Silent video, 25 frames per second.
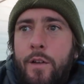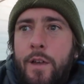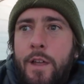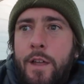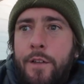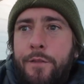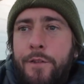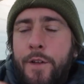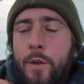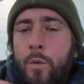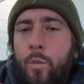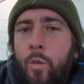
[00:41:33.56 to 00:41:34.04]

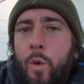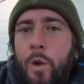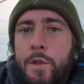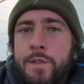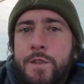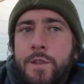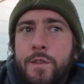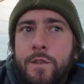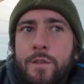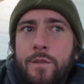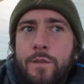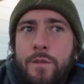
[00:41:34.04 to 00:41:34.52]
if it
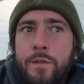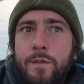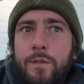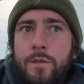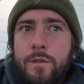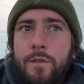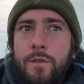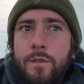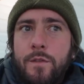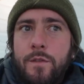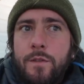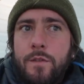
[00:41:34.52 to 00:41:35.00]
wasn't,
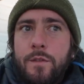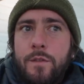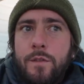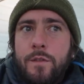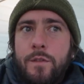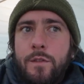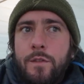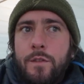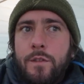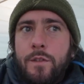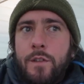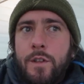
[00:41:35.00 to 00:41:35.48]

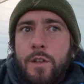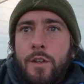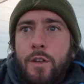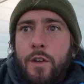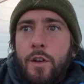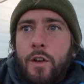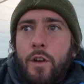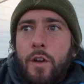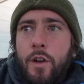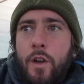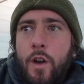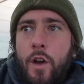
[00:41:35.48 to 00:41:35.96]
you
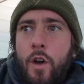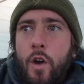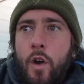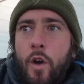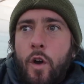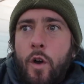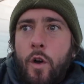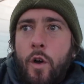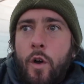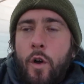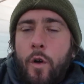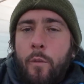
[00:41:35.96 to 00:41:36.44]
know,
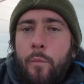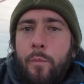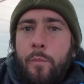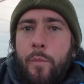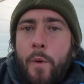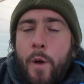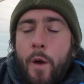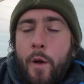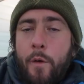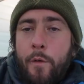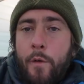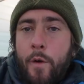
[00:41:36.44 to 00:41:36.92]

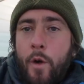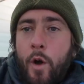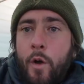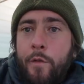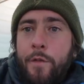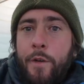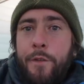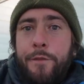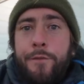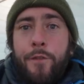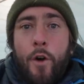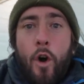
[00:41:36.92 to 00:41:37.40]

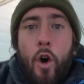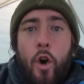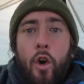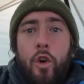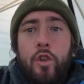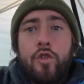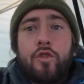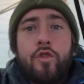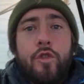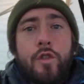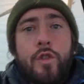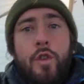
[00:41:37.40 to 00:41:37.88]
over
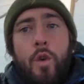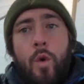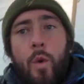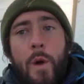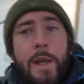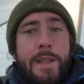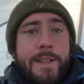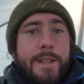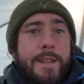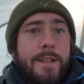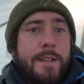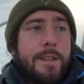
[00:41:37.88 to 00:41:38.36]
400
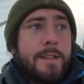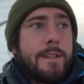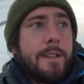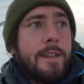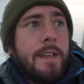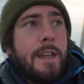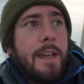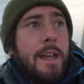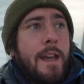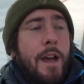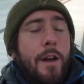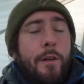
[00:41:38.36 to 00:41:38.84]
quid.
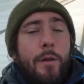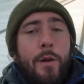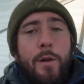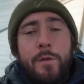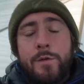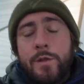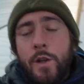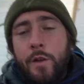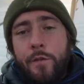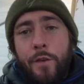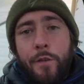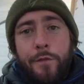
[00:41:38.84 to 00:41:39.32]
It
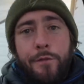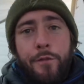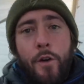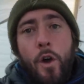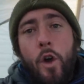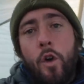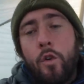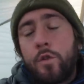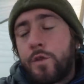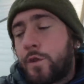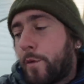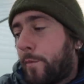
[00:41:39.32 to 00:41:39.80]
was over
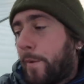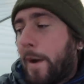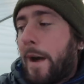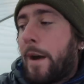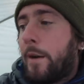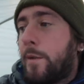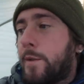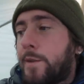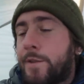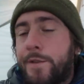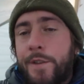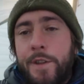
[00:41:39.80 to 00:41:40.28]

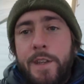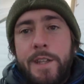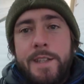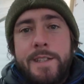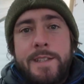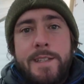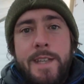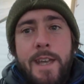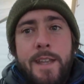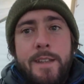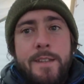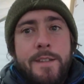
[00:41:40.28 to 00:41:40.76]
£400 for this
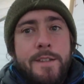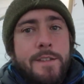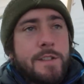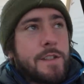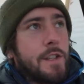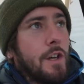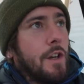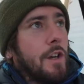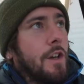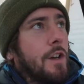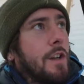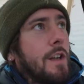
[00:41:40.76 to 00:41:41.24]
tent,
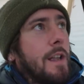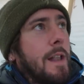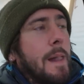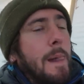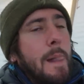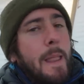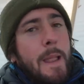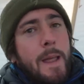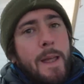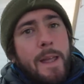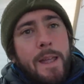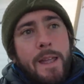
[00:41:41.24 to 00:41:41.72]
so
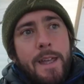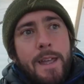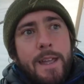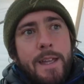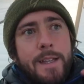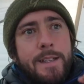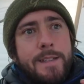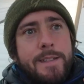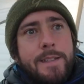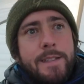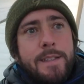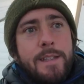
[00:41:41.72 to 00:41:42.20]

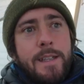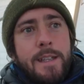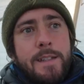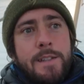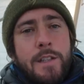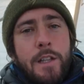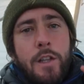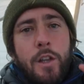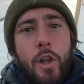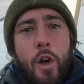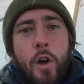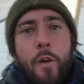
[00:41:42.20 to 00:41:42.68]
it's
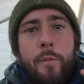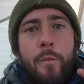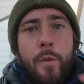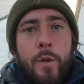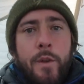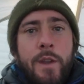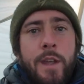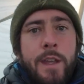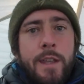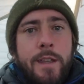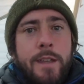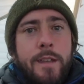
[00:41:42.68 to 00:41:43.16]
a lot of
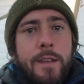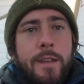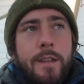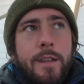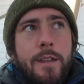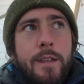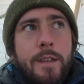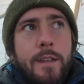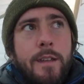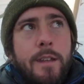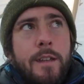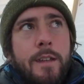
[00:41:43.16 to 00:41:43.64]
money.
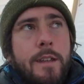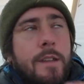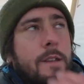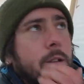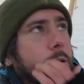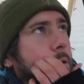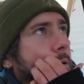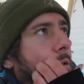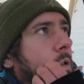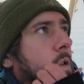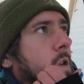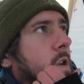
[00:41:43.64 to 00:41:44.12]

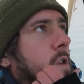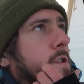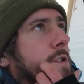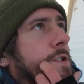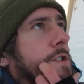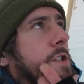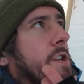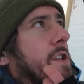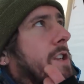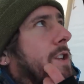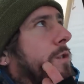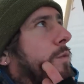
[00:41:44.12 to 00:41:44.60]
And
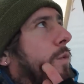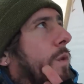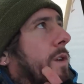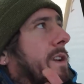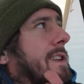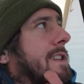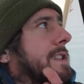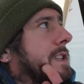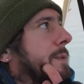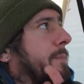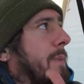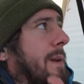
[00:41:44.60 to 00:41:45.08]
so you want
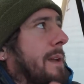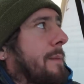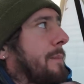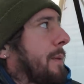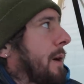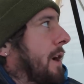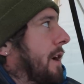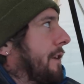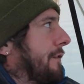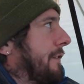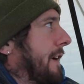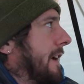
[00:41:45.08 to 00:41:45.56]
it to be
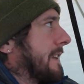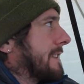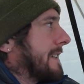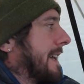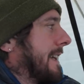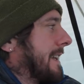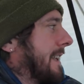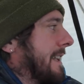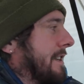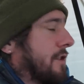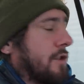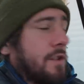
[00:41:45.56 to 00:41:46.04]
perfect,
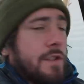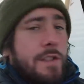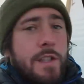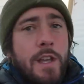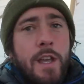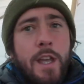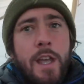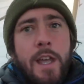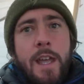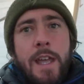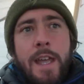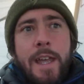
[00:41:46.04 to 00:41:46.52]
and it just,
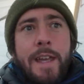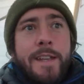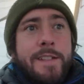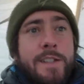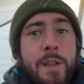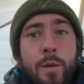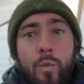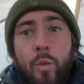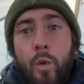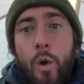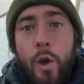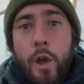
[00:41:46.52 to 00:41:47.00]
is
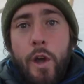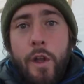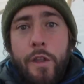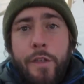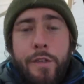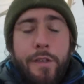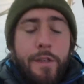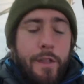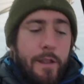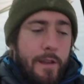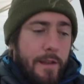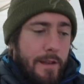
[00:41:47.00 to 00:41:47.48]
it
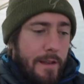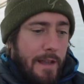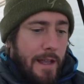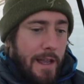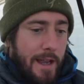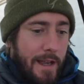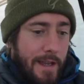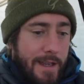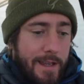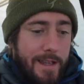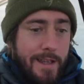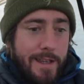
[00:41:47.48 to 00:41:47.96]
worth,
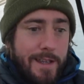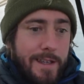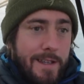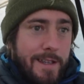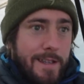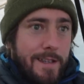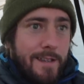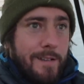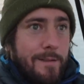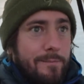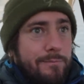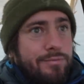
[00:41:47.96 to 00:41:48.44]
like,
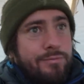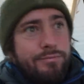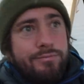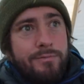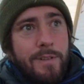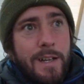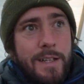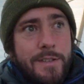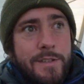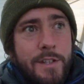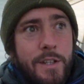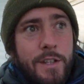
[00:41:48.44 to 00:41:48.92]

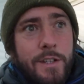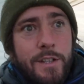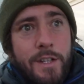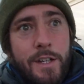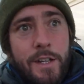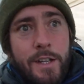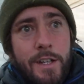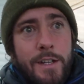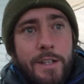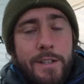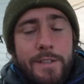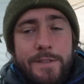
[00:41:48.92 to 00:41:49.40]
I don't
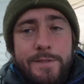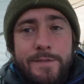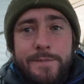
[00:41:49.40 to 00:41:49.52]
know.